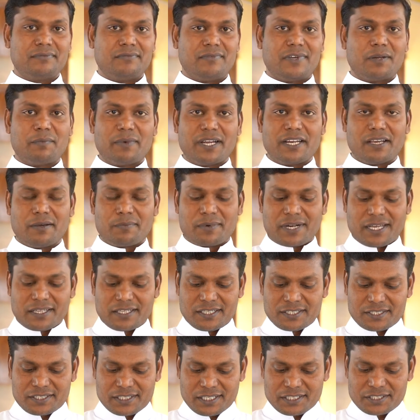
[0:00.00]
Well, my dear
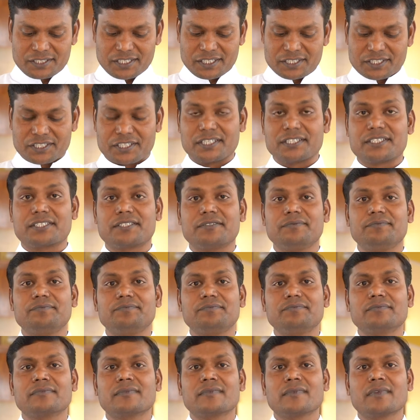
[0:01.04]
brothers and sisters,
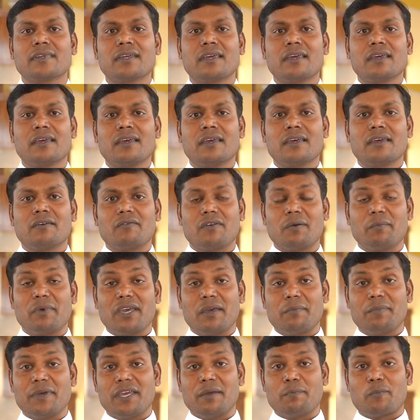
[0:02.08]
we
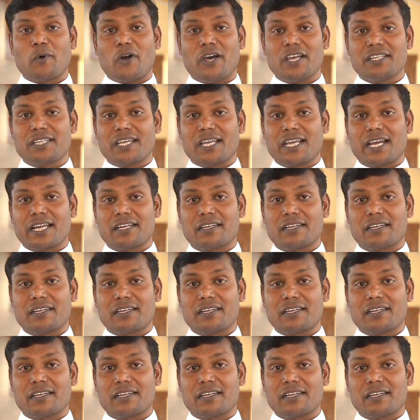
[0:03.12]
may be pointing